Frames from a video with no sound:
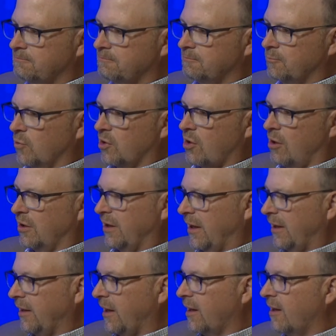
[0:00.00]
we call
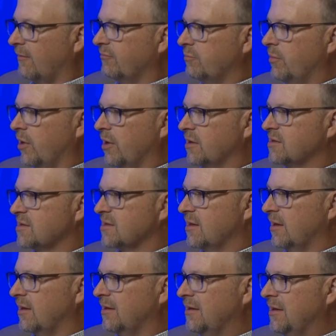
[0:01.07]
it NEF, but it's
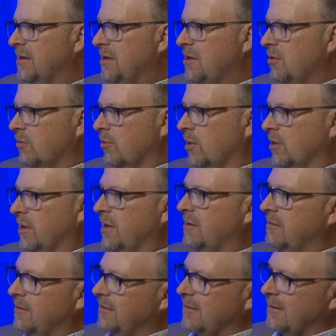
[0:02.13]
really
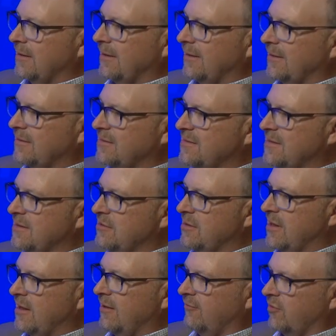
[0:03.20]
to
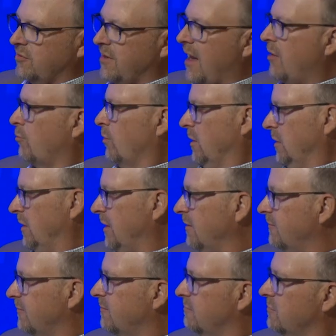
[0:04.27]
give it that
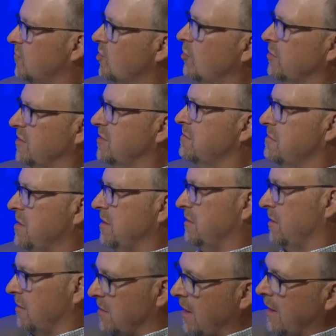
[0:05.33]
relief. So it's,
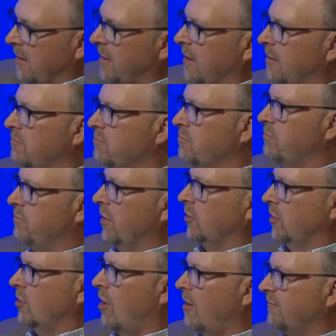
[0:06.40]
again,
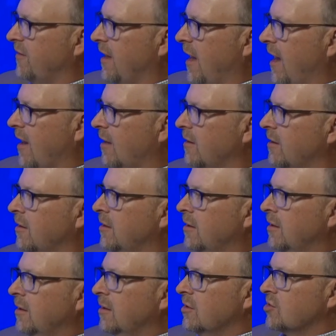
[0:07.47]
building off the and.
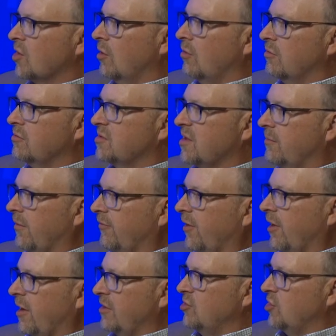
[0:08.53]
So some of
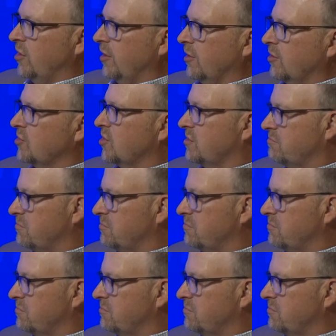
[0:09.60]
our engineers,